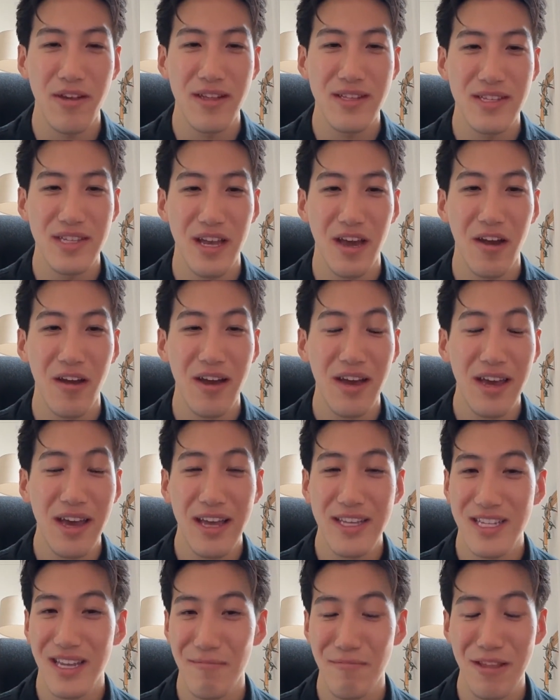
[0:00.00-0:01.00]
So it's a
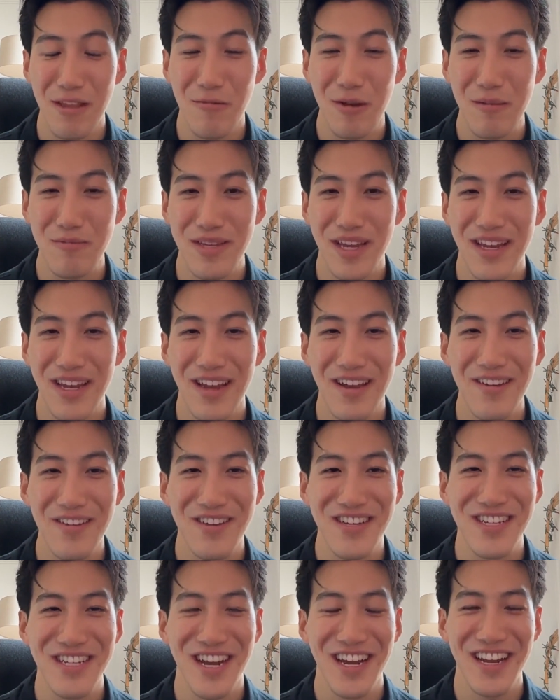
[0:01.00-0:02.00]
complete website now. You can
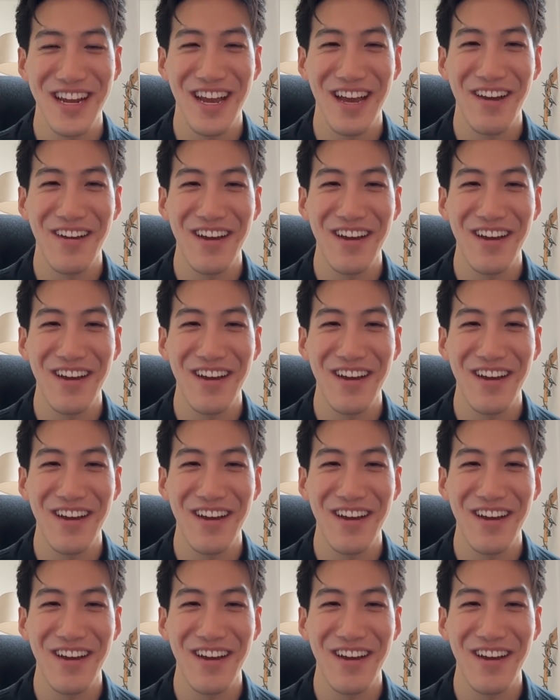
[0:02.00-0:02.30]
check it out.